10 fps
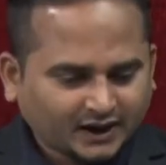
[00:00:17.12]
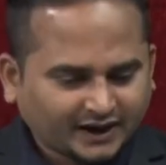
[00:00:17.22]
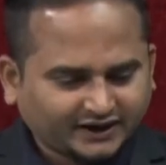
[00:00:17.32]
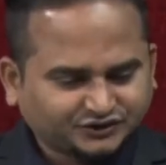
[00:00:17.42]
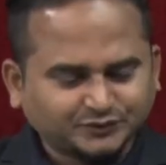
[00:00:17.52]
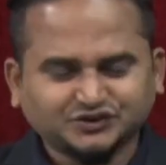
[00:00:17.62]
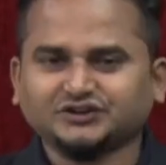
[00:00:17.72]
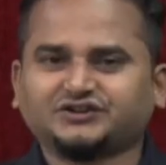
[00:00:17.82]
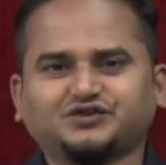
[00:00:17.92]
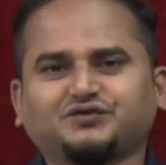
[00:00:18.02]
and
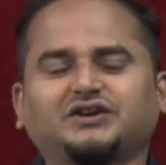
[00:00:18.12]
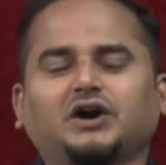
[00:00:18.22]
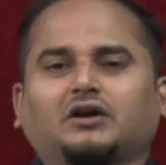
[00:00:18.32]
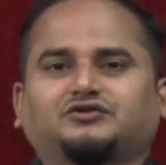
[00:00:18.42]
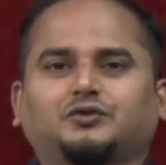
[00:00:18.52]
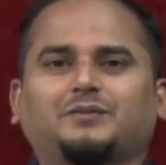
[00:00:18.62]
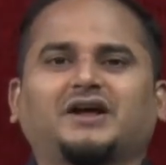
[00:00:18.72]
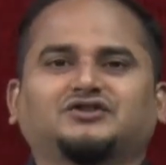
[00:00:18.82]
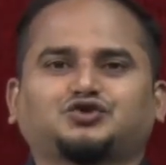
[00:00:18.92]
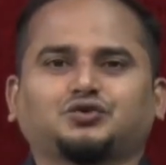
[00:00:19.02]
especially this video also
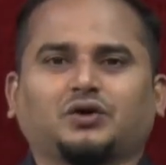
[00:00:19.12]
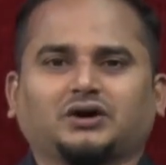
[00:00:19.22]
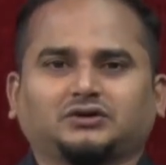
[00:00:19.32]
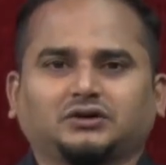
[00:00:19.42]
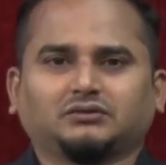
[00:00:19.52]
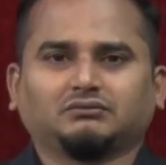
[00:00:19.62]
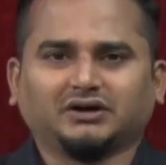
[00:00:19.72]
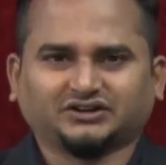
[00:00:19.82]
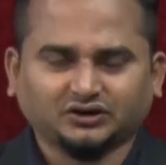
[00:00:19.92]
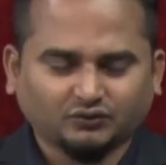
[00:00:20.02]
belongs to what?
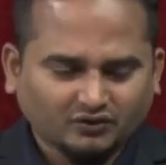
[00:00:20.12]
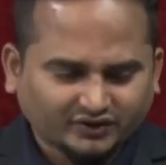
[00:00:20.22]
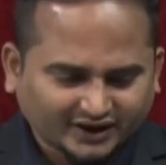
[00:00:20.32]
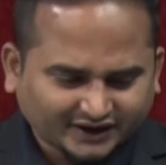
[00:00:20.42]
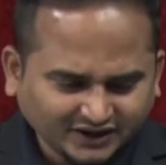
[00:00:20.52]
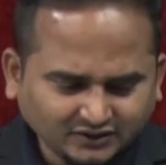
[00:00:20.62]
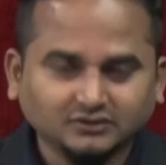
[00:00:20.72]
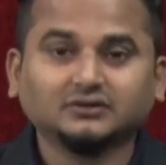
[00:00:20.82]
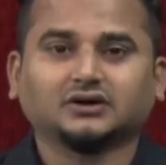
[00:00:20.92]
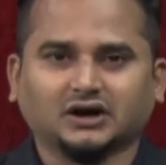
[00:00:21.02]
Method overriding
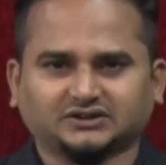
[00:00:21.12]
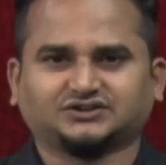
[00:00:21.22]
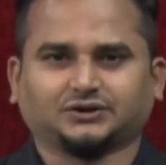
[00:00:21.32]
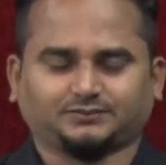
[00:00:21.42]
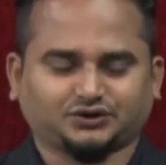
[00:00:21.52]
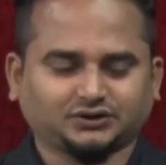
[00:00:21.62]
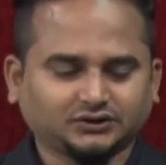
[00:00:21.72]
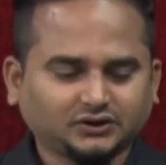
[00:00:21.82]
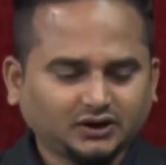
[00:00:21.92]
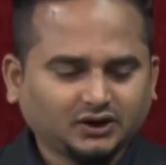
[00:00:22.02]
concept.
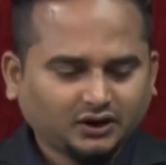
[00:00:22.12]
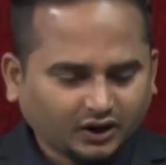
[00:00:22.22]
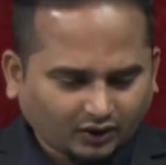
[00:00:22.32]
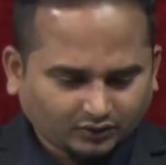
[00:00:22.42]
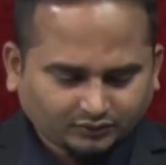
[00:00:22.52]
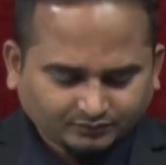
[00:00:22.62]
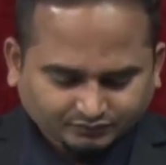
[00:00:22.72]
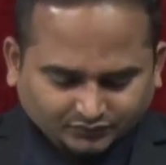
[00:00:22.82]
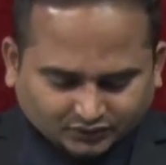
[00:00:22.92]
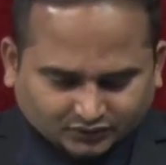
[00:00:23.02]
Now,
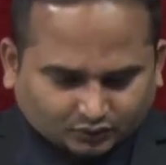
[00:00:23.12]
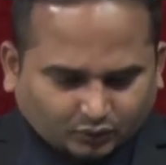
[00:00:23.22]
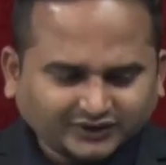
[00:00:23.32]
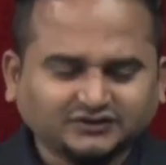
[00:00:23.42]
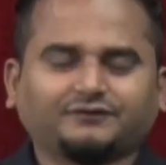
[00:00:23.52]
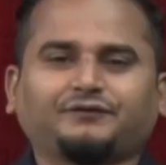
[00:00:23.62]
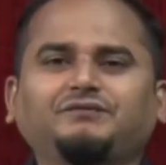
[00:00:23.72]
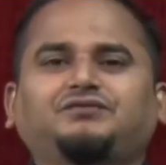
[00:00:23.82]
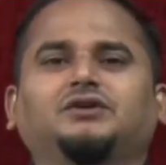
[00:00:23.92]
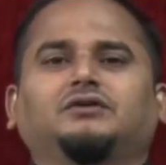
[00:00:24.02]
what is the
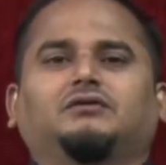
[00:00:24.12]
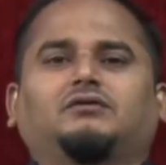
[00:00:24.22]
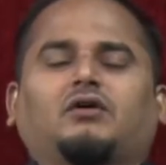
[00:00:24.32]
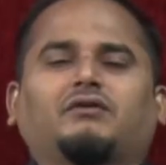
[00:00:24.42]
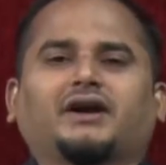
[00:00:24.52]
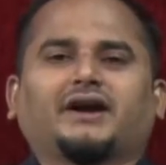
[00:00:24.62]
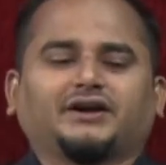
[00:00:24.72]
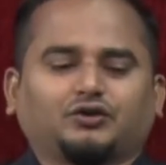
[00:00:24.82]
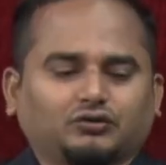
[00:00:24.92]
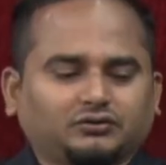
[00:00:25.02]
fifth
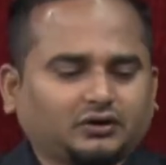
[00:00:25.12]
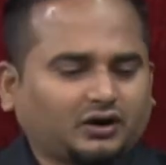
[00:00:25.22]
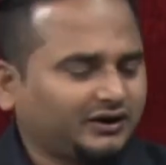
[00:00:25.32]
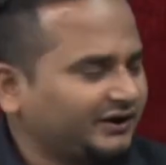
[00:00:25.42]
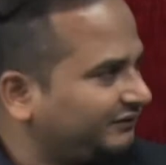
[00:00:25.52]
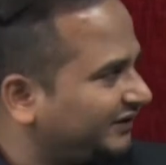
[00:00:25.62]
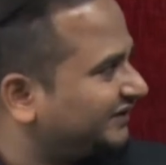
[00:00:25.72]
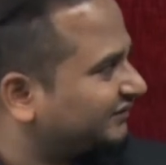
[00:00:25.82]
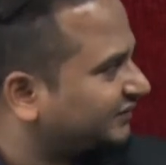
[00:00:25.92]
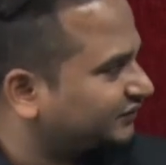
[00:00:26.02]
overriding rule? Already we
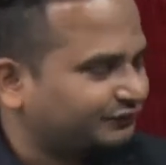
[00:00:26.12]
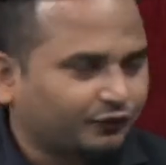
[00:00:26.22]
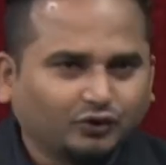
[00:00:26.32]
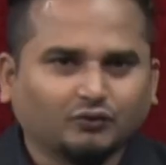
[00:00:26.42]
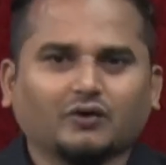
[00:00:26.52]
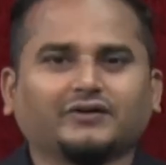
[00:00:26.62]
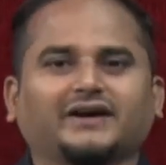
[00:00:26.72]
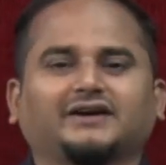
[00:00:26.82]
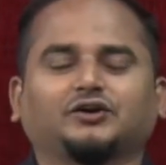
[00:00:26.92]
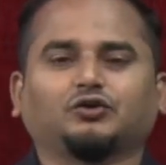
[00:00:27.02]
discussed four
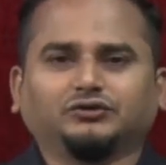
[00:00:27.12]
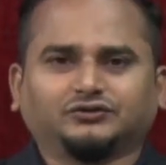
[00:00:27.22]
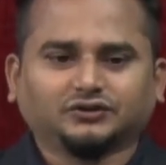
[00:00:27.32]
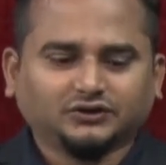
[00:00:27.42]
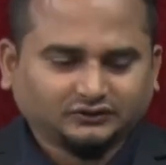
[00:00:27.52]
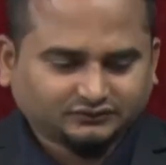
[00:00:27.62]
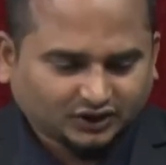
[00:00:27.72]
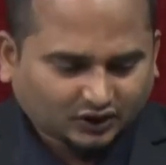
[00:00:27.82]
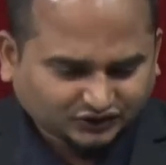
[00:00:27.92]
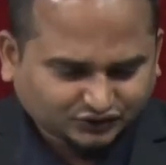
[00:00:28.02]
overriding rules.
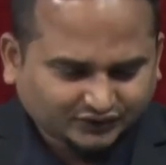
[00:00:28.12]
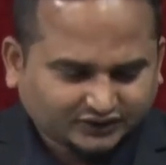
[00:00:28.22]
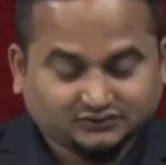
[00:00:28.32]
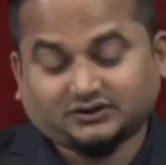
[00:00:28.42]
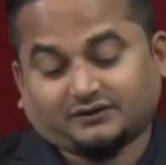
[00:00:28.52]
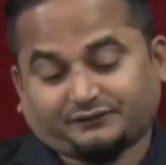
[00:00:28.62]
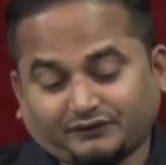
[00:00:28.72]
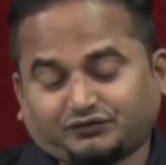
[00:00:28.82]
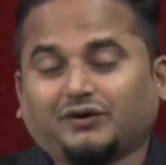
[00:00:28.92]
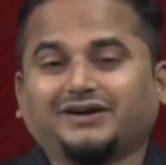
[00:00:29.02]
The last one, the
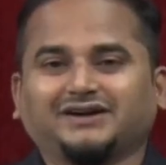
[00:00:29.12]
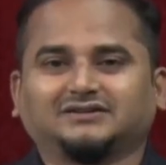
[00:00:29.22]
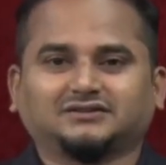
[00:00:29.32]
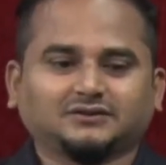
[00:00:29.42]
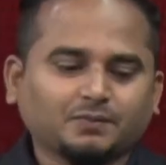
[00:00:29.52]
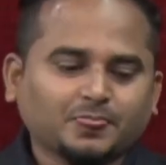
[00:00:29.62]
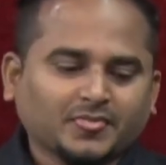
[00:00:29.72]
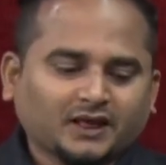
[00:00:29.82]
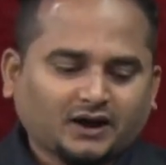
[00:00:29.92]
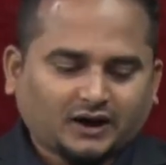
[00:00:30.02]
fifth one is,
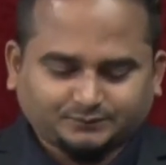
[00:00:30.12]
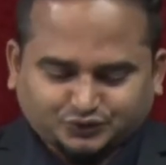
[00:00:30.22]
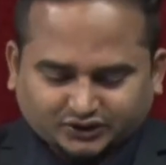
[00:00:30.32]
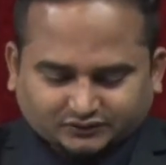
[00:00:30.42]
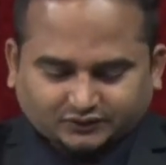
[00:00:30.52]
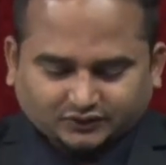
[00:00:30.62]
observe,